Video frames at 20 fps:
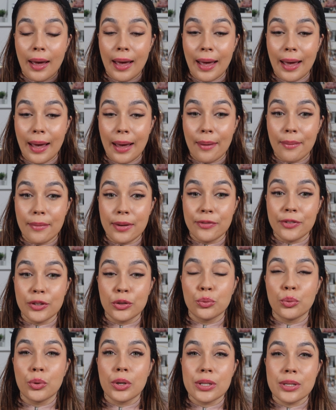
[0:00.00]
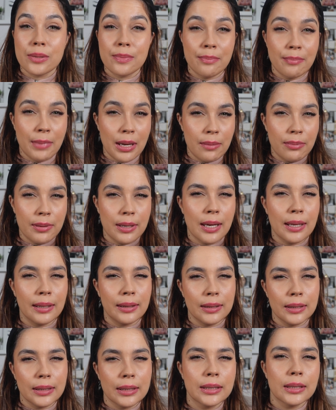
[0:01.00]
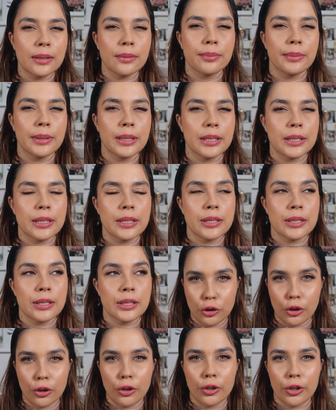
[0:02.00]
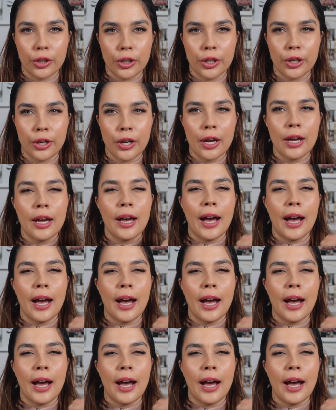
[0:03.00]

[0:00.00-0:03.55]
Uh, if it was maybe a little bit dark,